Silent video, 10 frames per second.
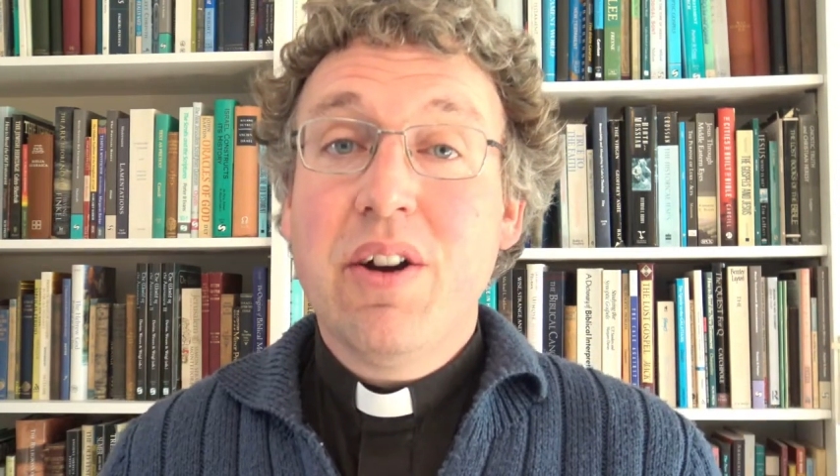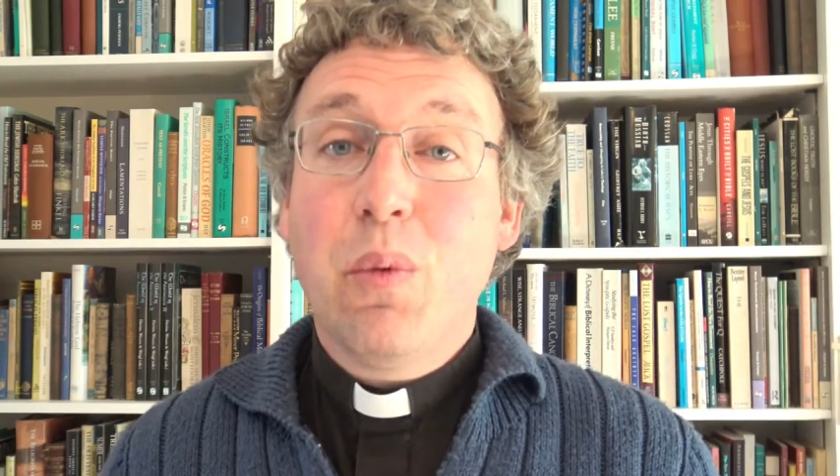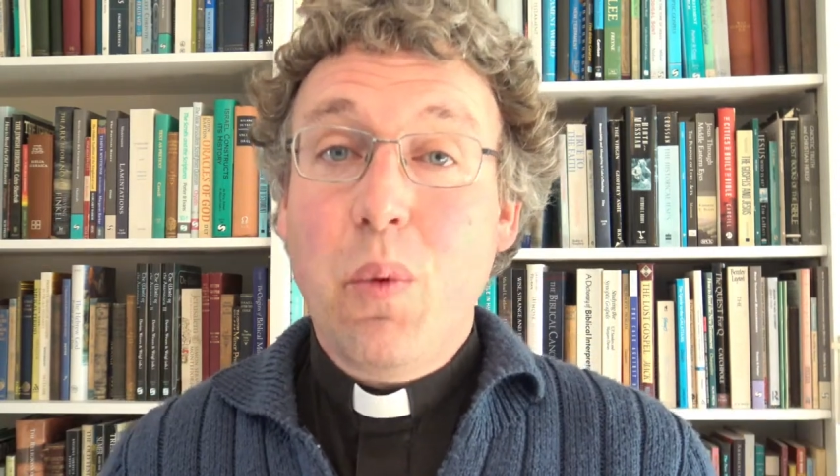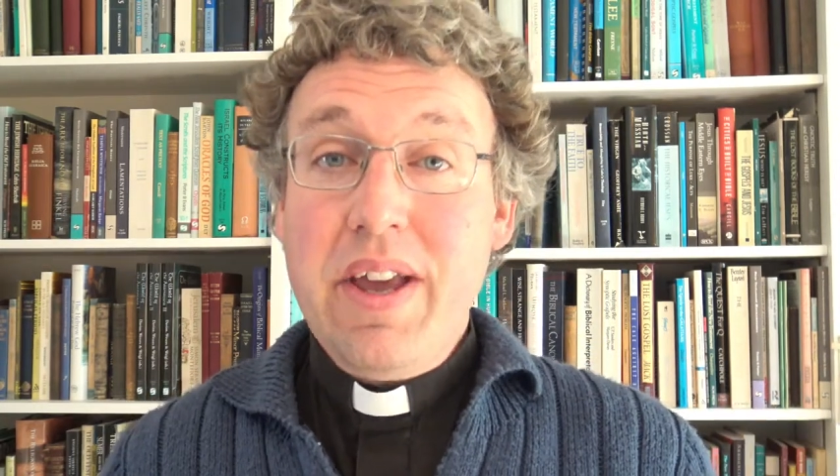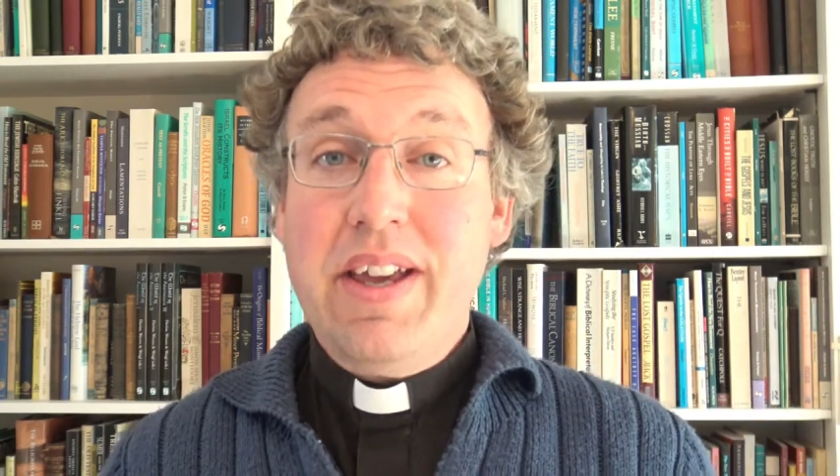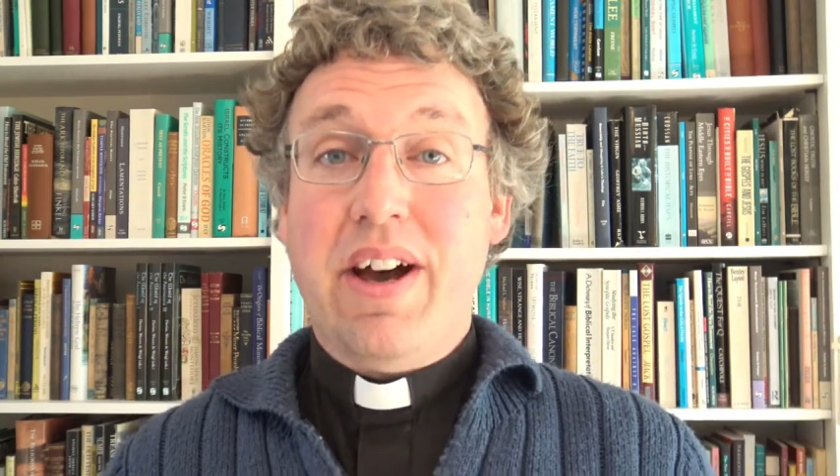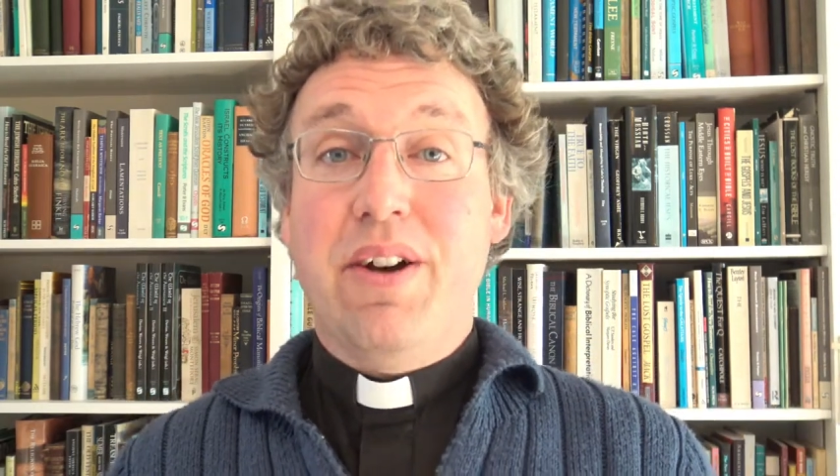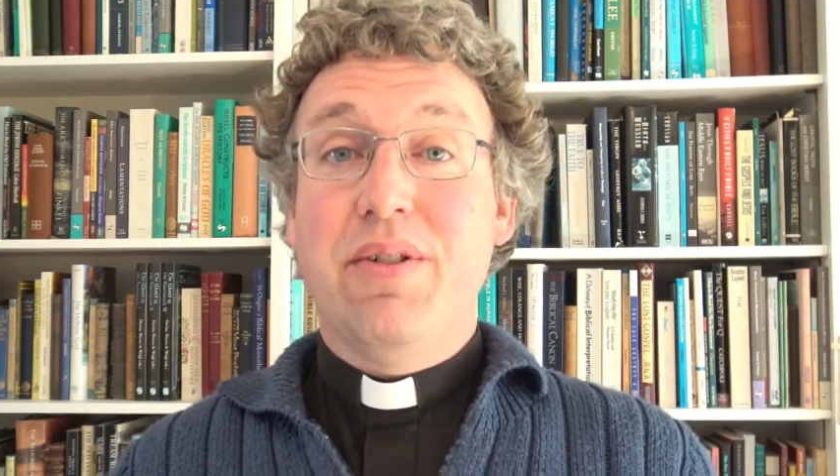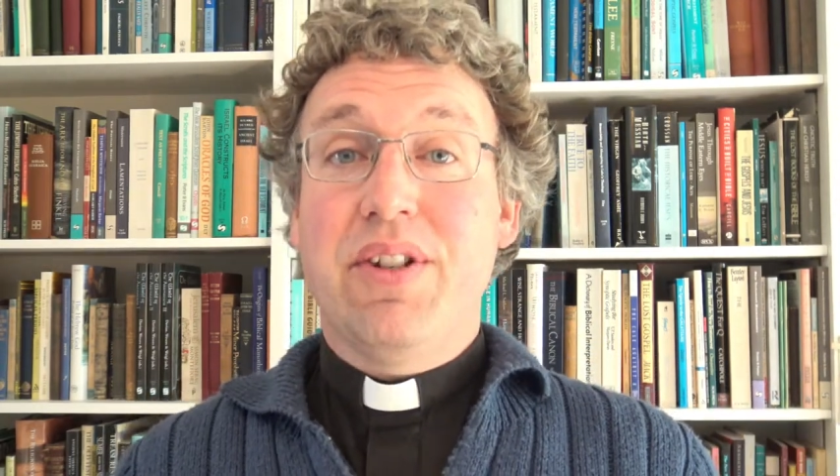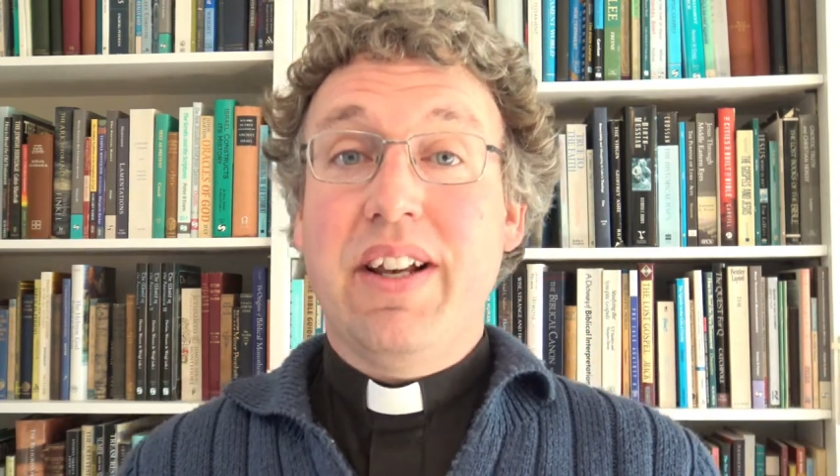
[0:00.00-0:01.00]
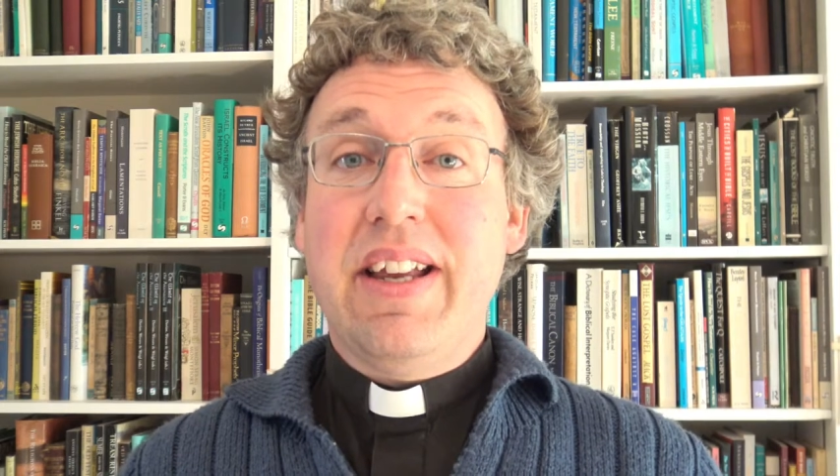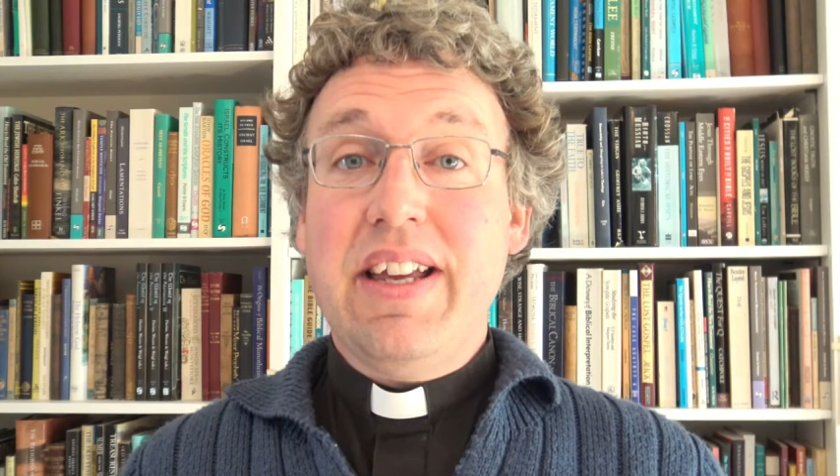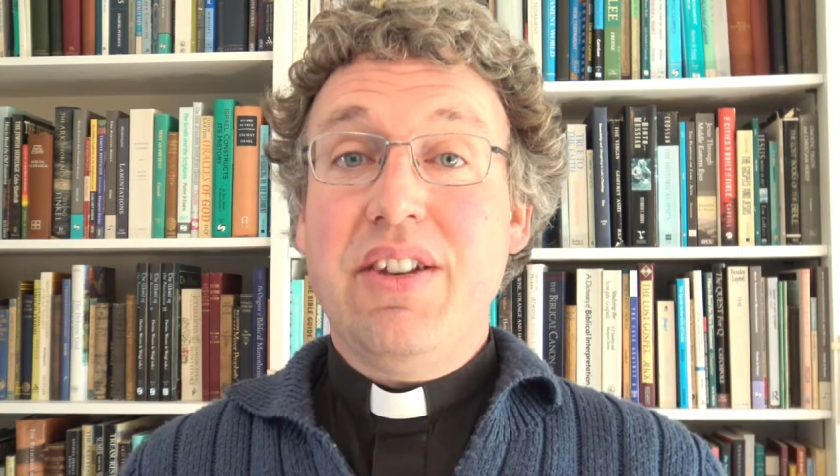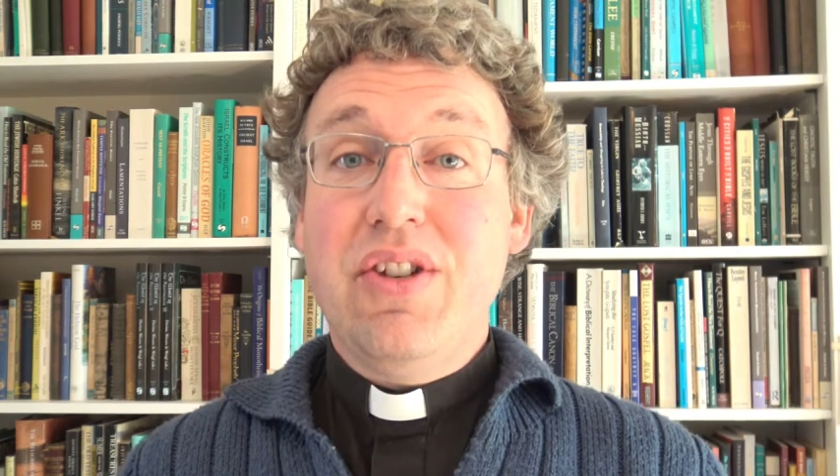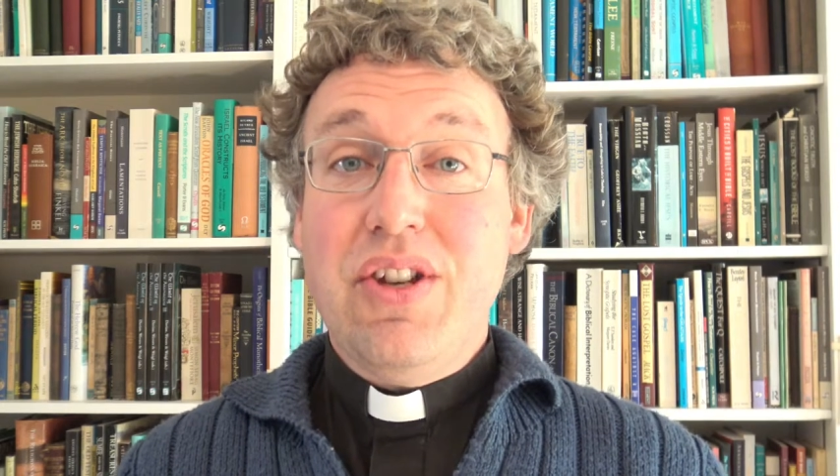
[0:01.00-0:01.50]
we go to
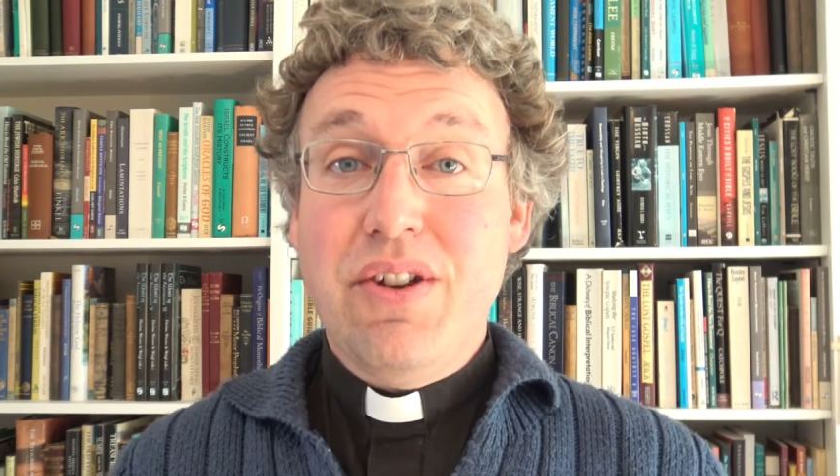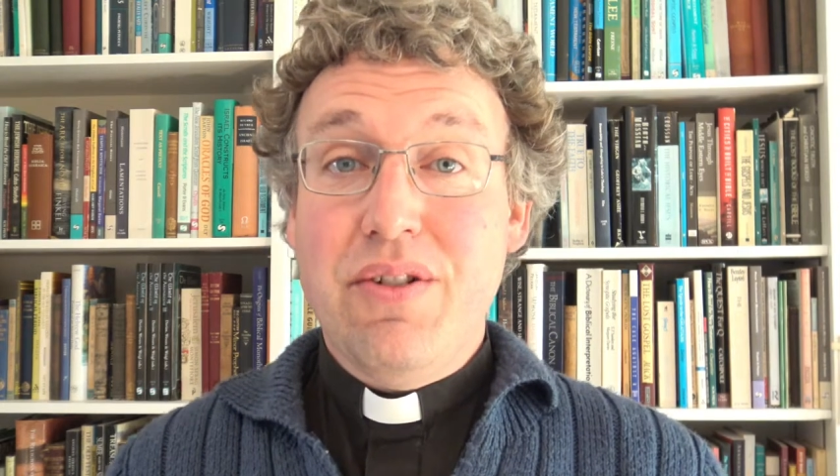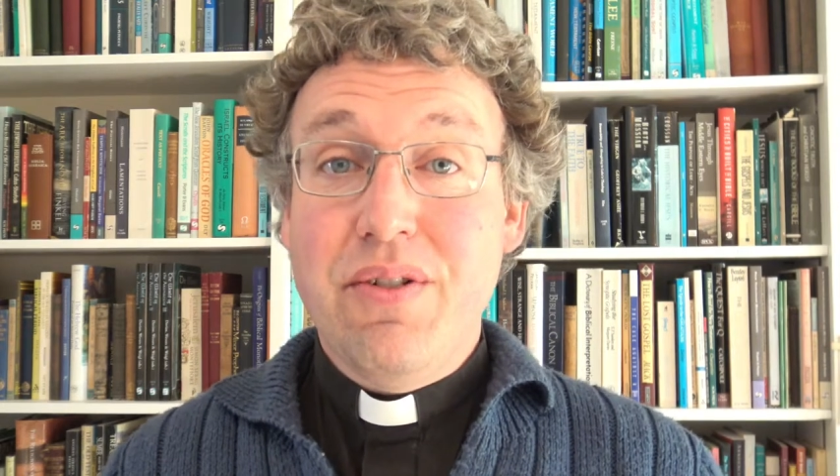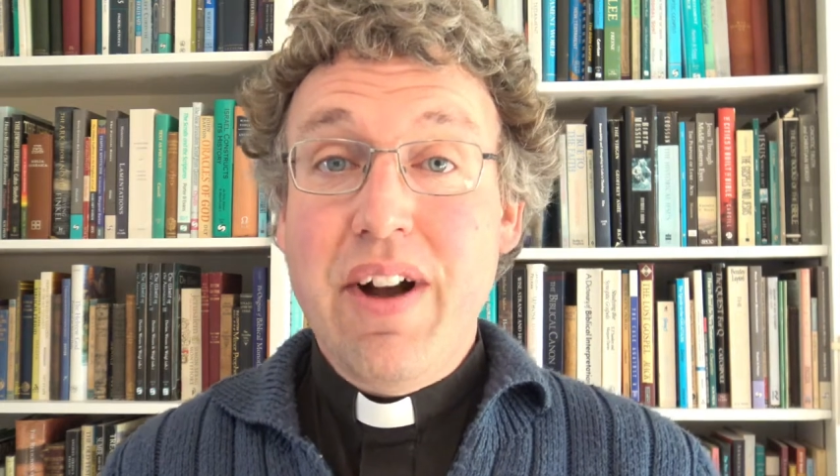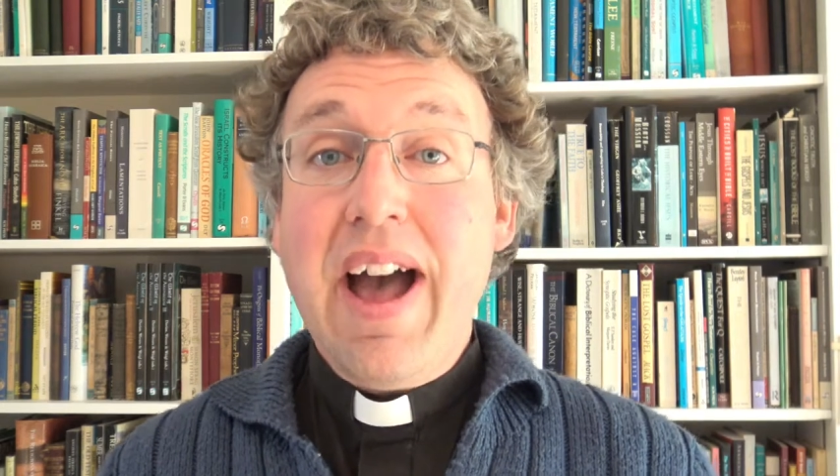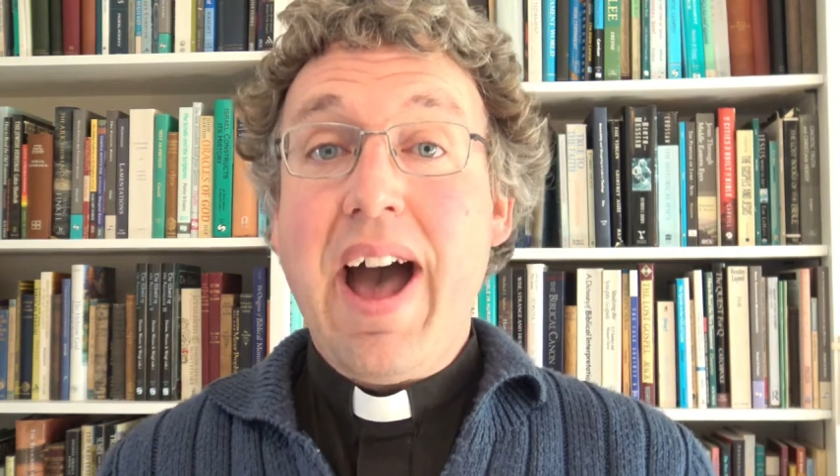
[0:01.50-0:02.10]
lead new